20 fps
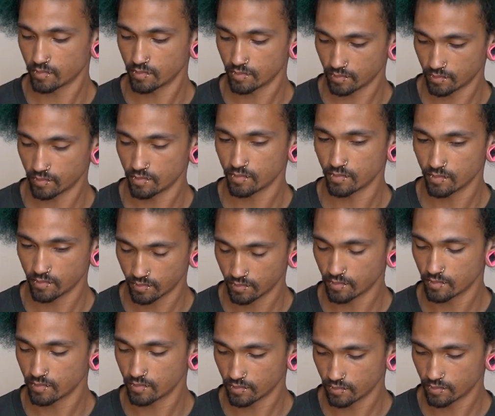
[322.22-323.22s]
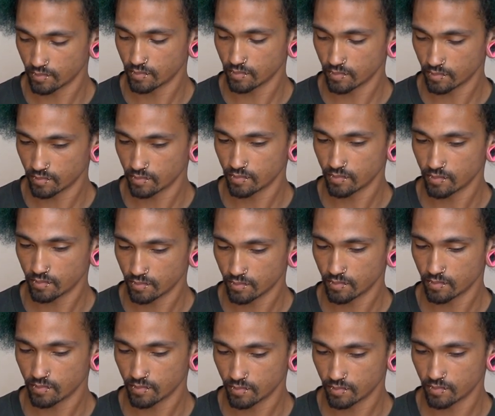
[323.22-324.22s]

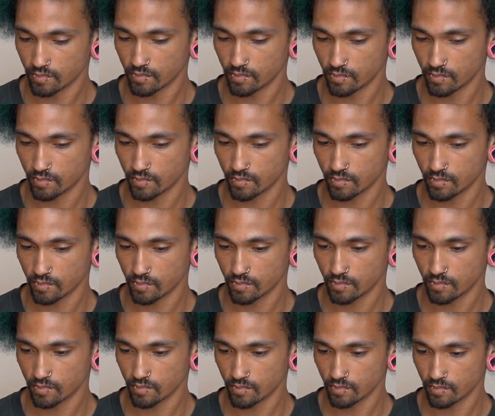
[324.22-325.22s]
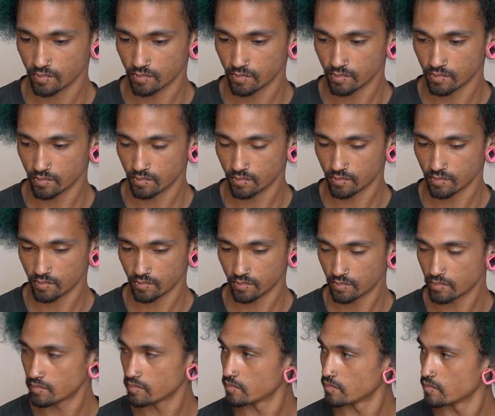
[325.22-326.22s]

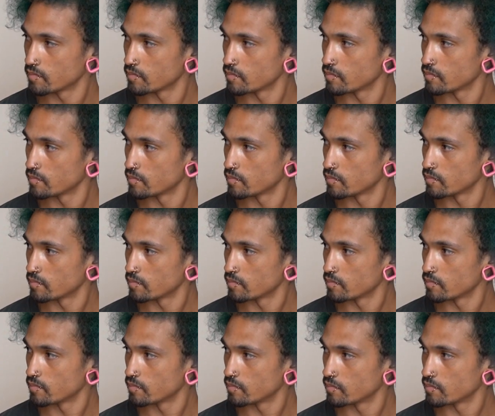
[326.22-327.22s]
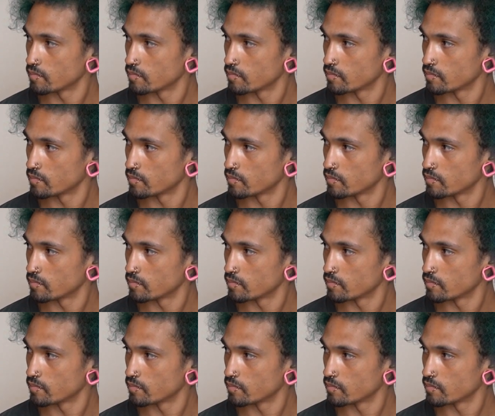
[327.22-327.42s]
(not speaking)